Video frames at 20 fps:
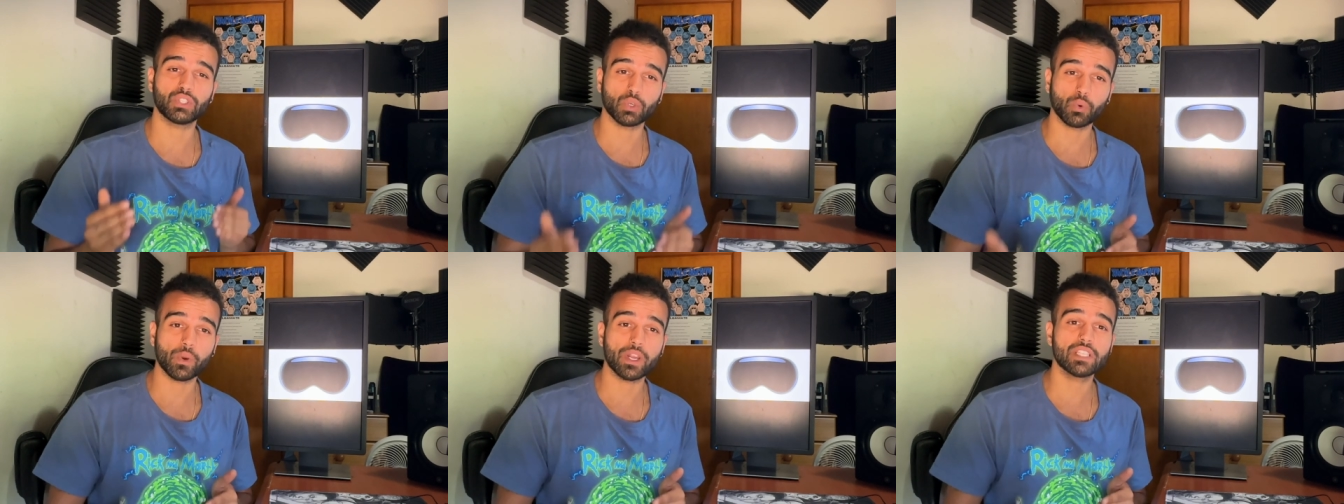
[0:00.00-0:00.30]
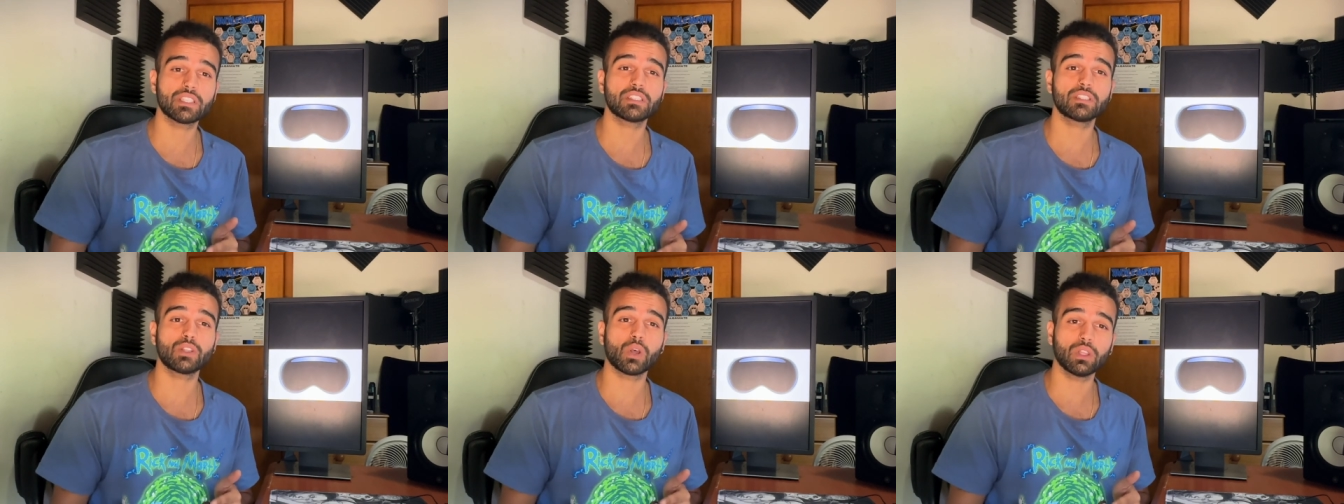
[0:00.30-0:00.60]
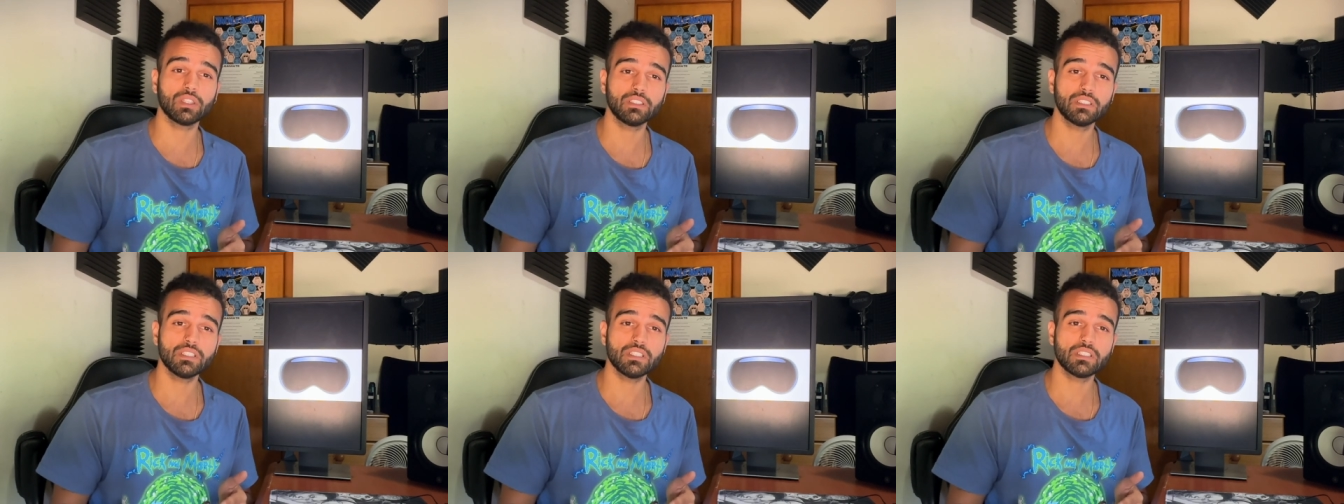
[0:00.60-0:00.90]
US
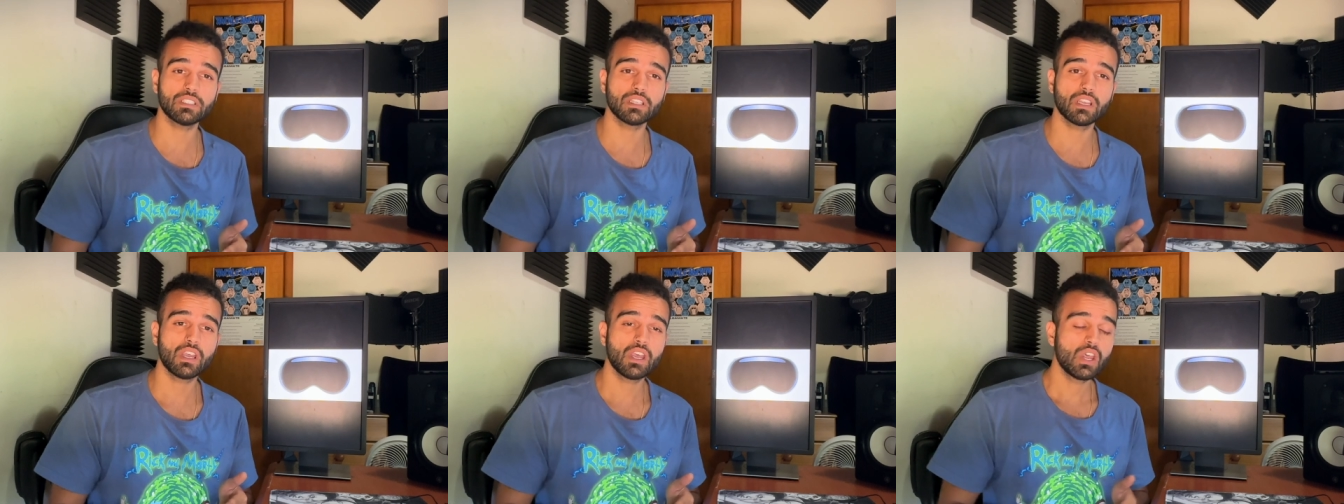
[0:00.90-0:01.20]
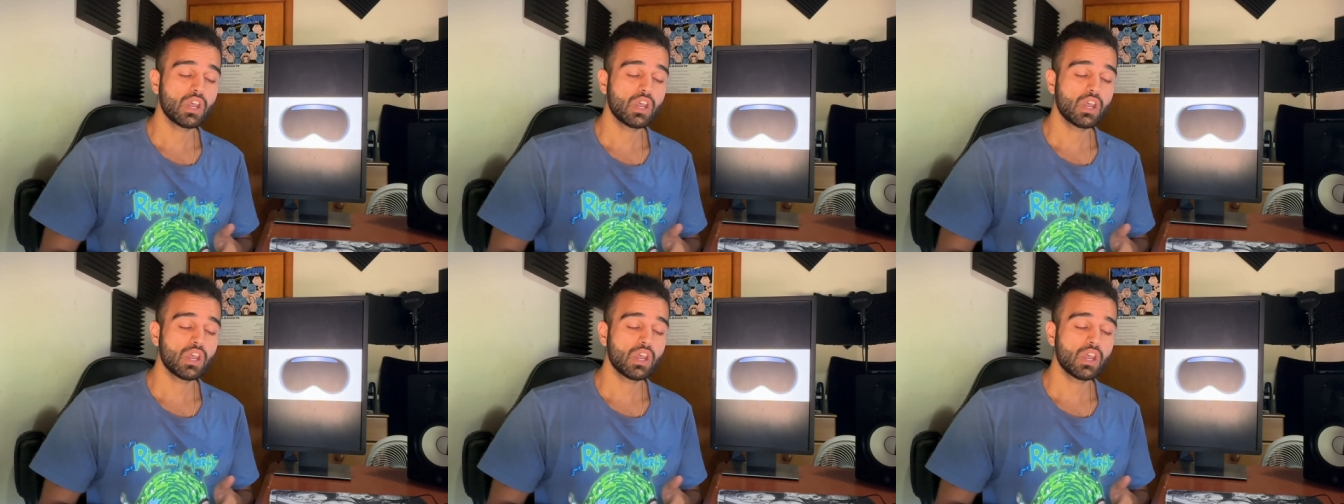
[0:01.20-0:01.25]
dollars,